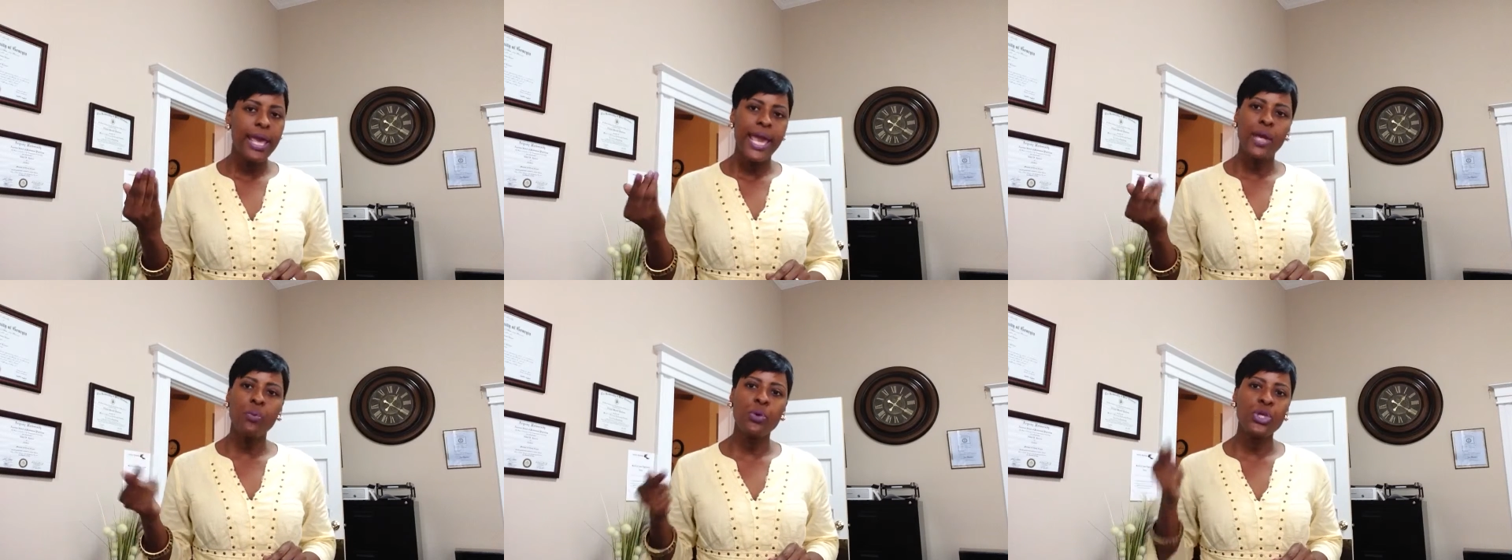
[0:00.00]

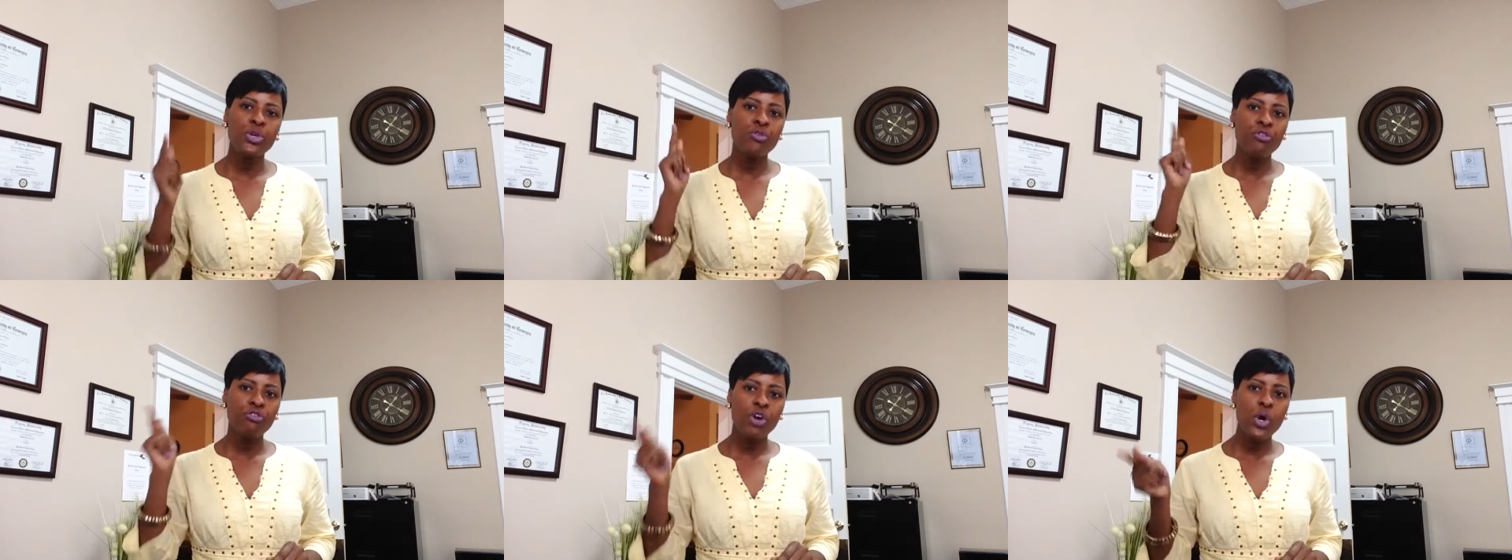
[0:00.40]
And when
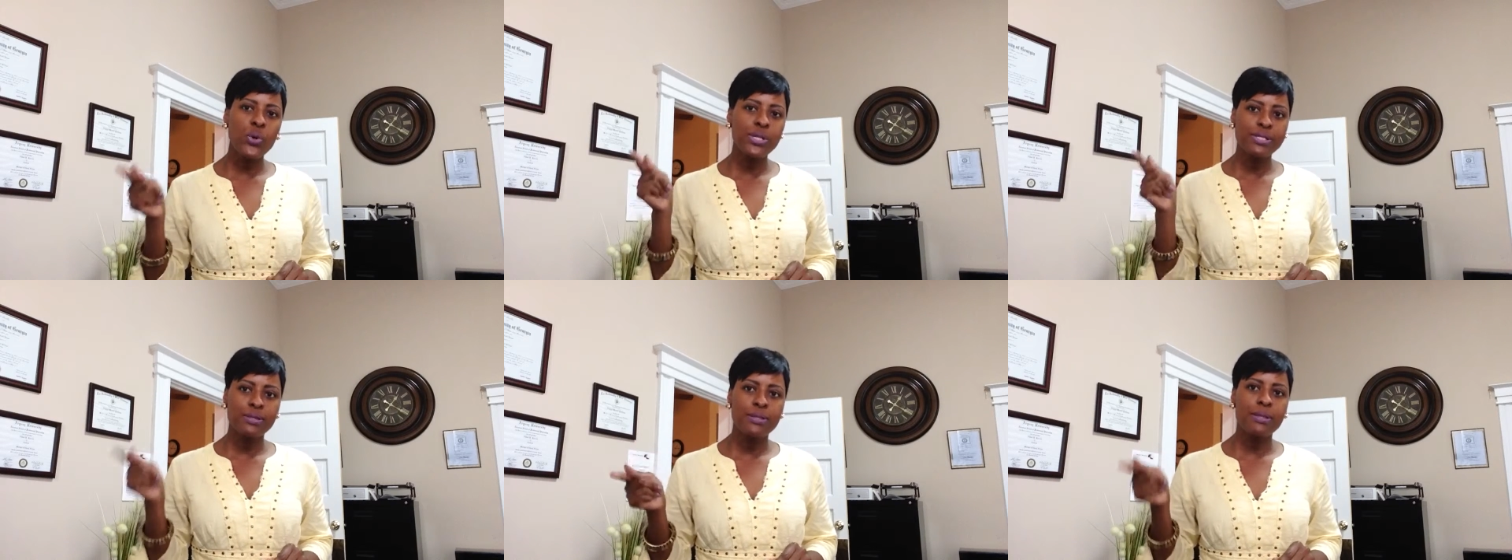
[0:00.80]
you
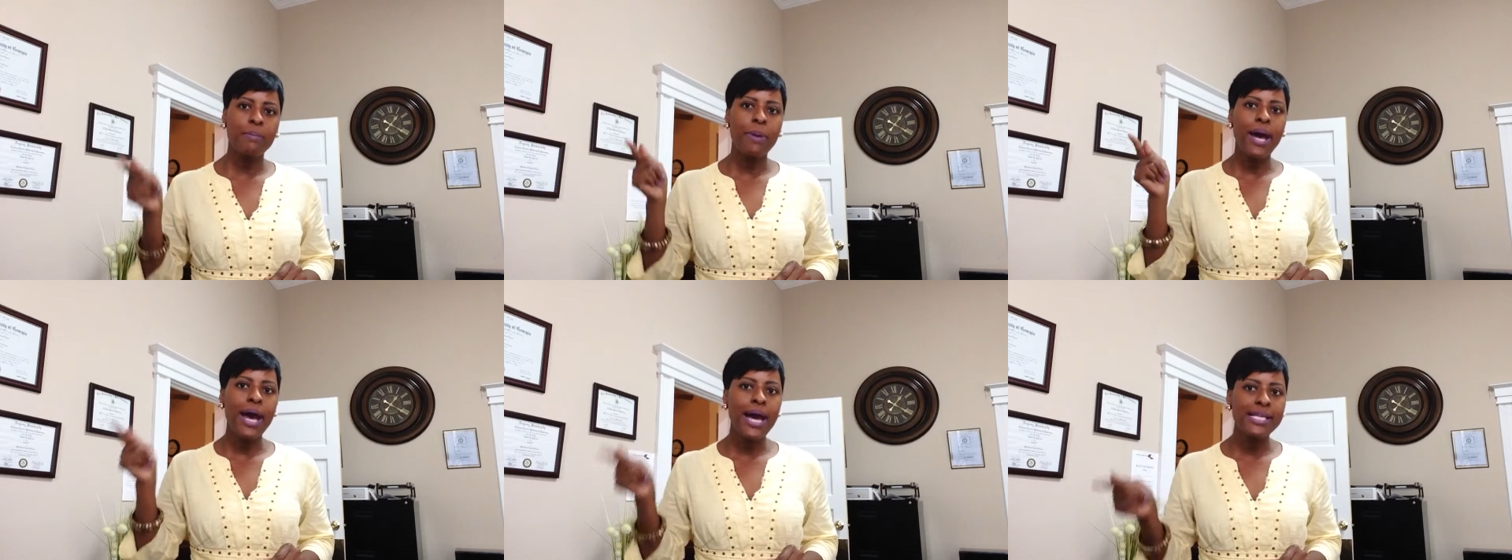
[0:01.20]
focus on the
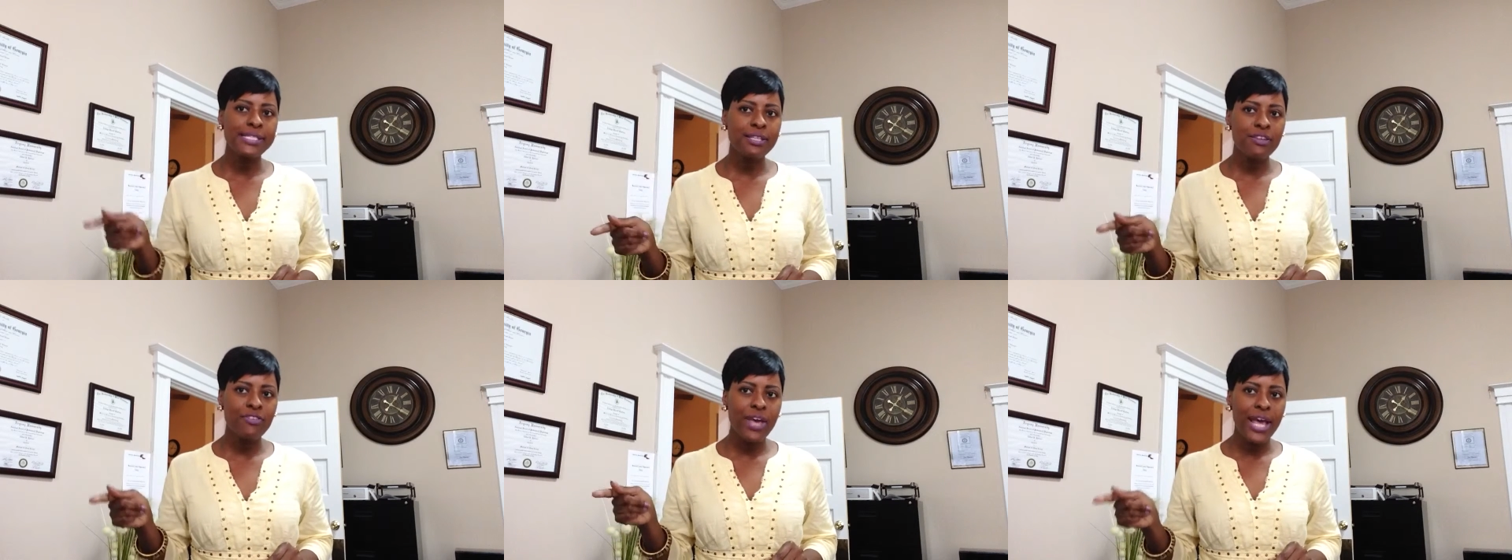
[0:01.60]

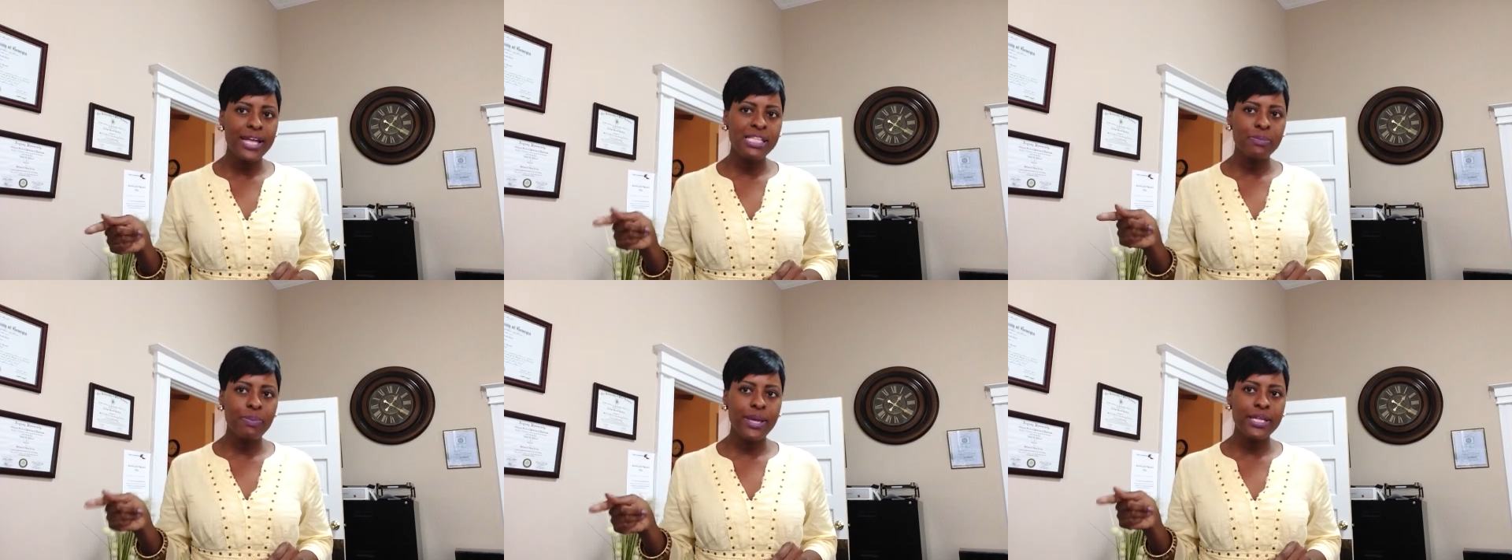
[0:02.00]
positive
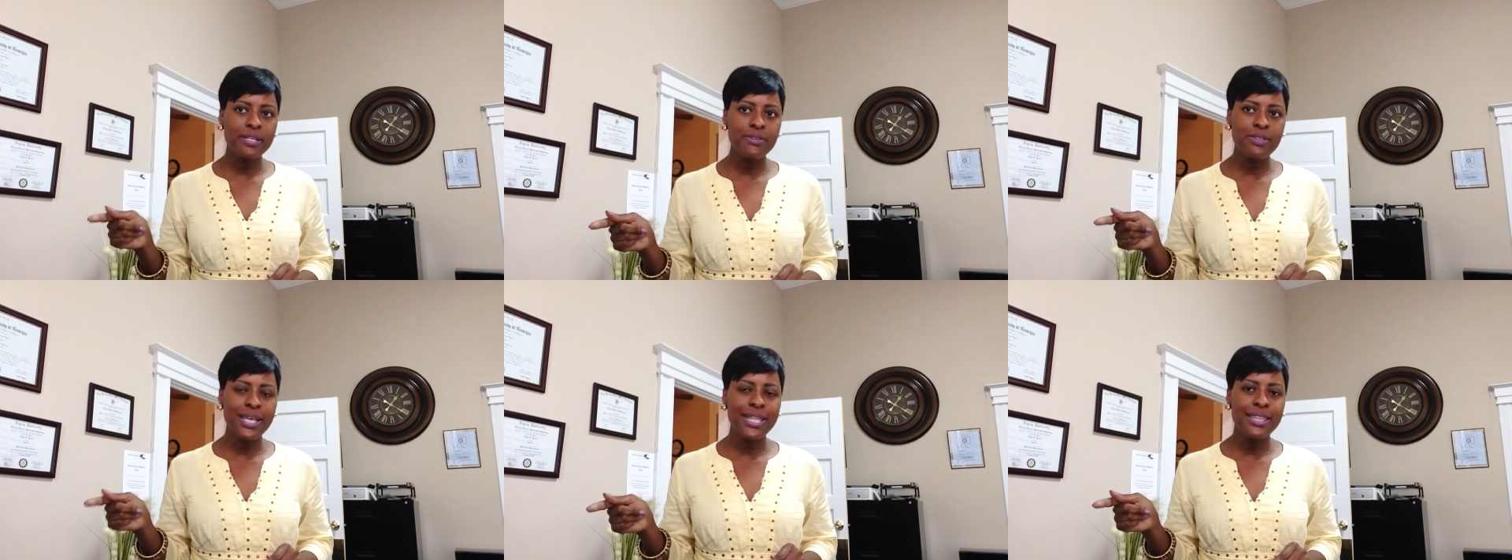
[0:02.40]
aspect
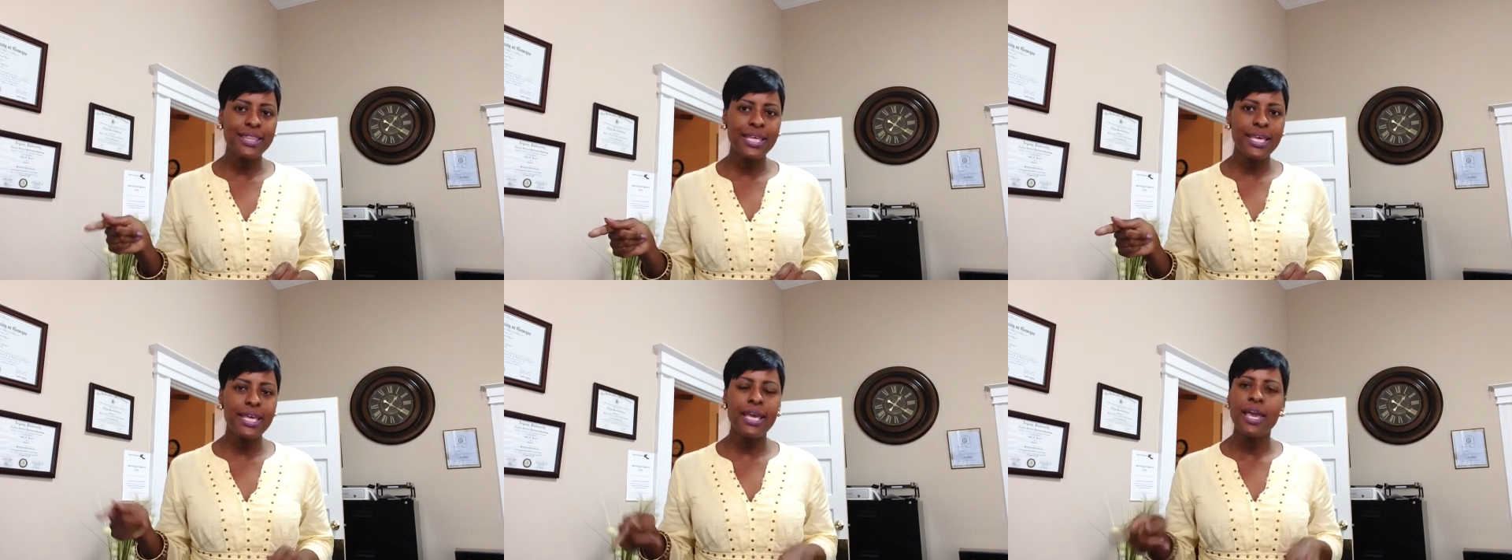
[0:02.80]
of that
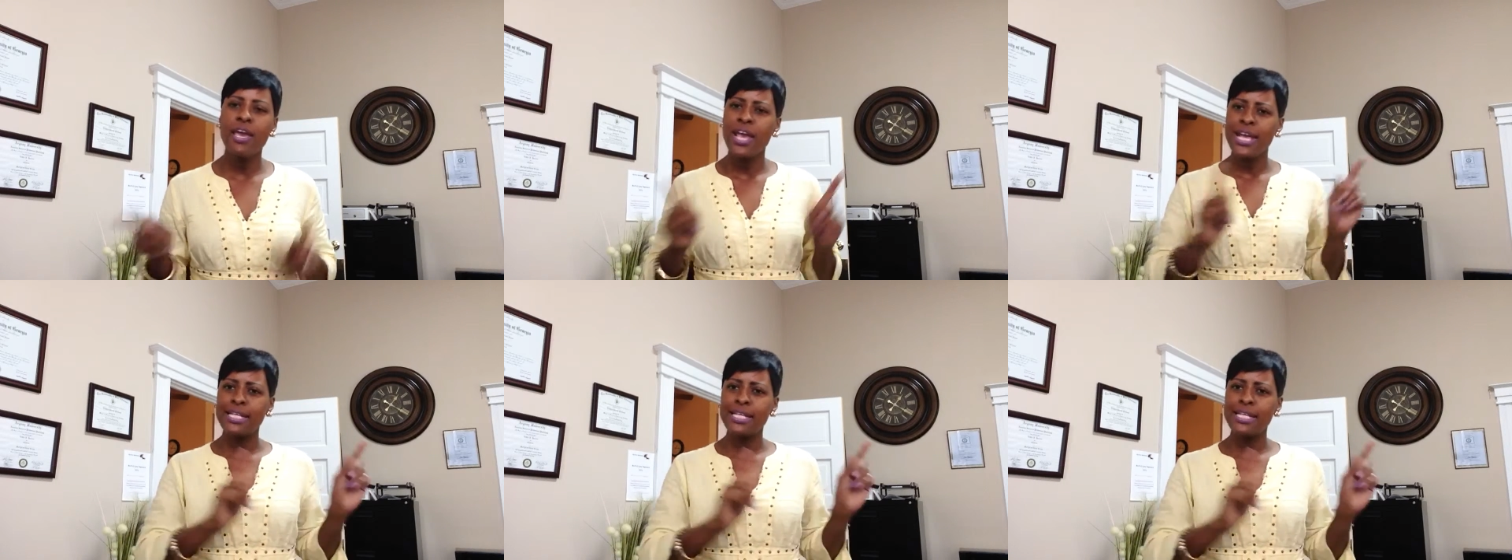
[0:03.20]
thing